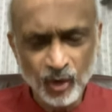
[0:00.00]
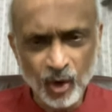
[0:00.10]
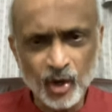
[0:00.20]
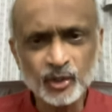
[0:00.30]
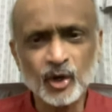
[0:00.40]

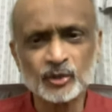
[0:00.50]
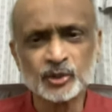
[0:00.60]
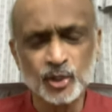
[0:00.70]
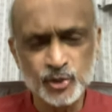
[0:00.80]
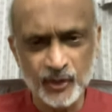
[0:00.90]
or on
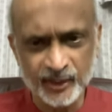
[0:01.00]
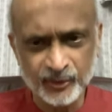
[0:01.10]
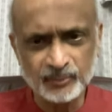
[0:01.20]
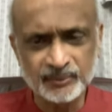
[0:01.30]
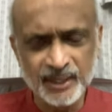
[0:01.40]
those who
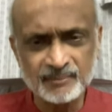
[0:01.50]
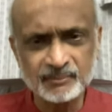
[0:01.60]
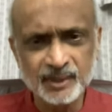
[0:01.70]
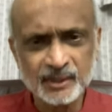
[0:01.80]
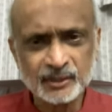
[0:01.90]
equipped them,
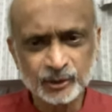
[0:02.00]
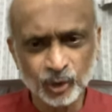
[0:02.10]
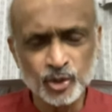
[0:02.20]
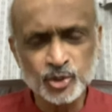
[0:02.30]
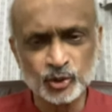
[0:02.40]

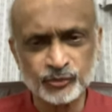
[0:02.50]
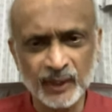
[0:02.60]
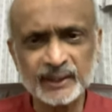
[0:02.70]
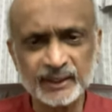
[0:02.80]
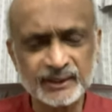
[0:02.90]
those who
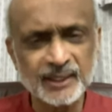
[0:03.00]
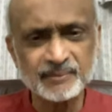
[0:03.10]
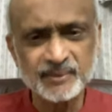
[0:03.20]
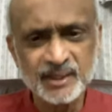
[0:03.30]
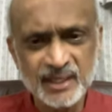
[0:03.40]
funded
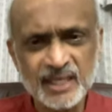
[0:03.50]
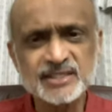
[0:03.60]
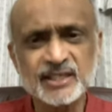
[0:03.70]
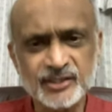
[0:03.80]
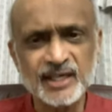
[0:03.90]
them,
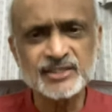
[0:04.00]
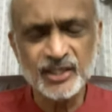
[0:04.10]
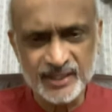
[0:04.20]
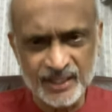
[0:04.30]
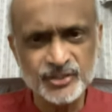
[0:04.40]
etc.,
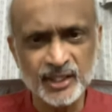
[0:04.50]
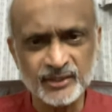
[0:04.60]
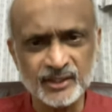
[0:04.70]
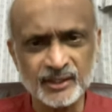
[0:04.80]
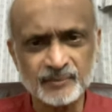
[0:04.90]
etc.,
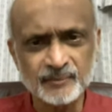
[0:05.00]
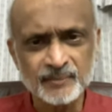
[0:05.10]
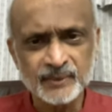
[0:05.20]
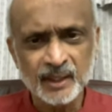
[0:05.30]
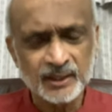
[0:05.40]
etc.
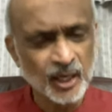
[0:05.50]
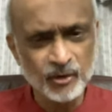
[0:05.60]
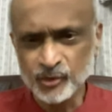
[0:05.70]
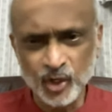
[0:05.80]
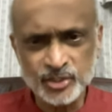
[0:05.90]
Now,
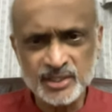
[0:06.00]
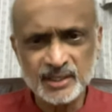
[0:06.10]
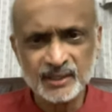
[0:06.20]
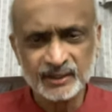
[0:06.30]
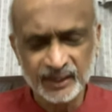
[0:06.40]
of course,
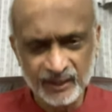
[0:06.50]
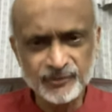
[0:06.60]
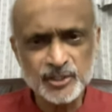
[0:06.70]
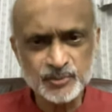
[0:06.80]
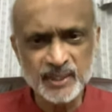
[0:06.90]
the
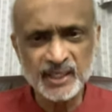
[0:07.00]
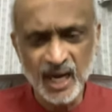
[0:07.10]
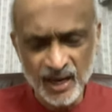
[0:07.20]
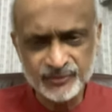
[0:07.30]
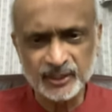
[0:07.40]
FSB,
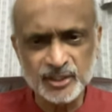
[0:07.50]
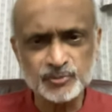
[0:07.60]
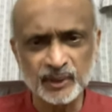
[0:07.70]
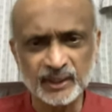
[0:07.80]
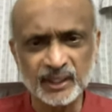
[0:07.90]
after
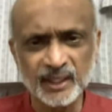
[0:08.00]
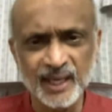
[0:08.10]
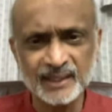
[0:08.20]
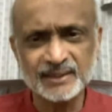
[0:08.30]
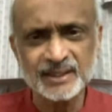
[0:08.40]
this particular
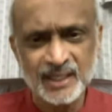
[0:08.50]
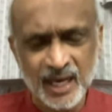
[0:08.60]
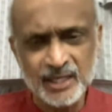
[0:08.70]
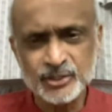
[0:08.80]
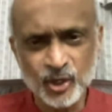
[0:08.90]
act,
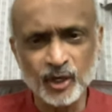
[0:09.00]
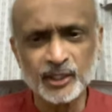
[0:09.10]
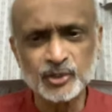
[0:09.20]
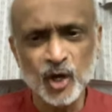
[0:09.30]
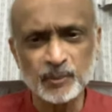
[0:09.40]
has
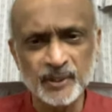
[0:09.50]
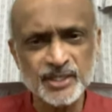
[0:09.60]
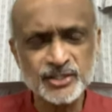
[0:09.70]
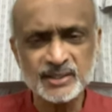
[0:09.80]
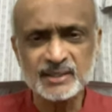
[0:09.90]
gone into
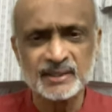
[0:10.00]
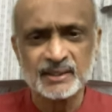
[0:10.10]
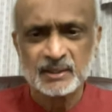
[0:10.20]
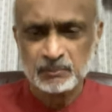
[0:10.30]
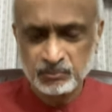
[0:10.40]
operation
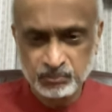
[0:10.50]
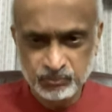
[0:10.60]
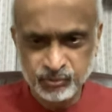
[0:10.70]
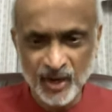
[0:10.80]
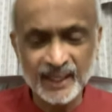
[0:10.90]

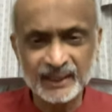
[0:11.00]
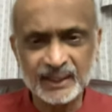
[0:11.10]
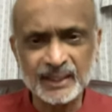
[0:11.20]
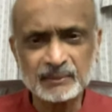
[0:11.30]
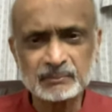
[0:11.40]

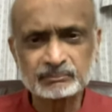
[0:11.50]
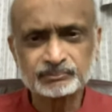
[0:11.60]
frankly,